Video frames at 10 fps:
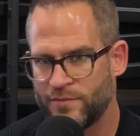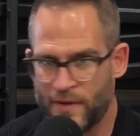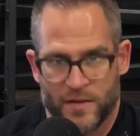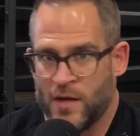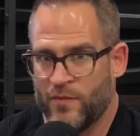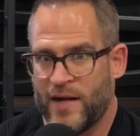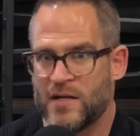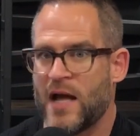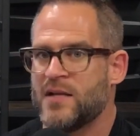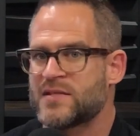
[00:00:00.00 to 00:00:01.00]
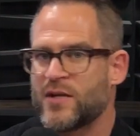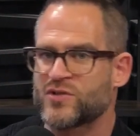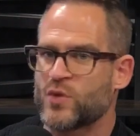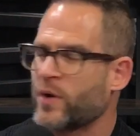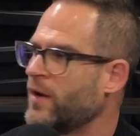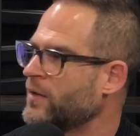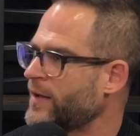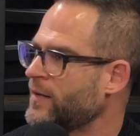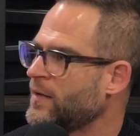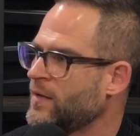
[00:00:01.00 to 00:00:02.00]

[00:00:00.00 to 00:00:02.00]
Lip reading: they single story only,